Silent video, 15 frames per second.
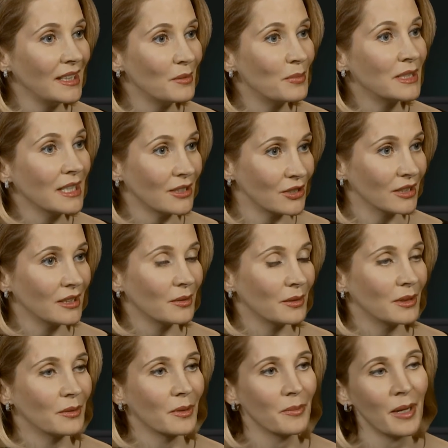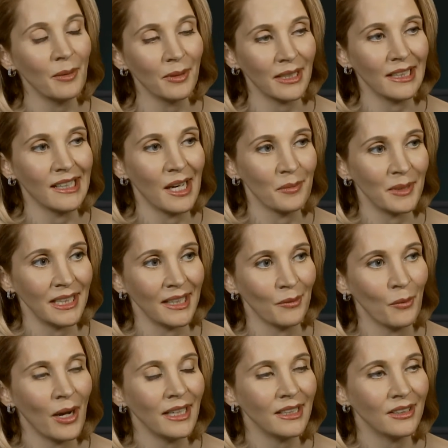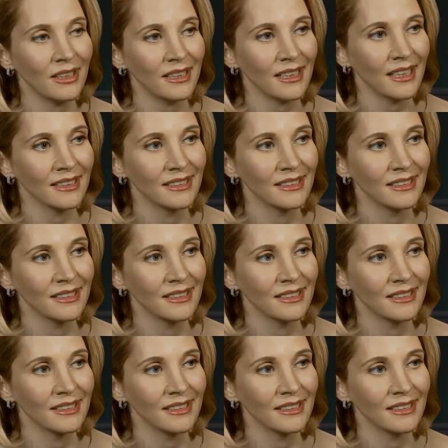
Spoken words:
potentially the Republican nominee. Why do you think that?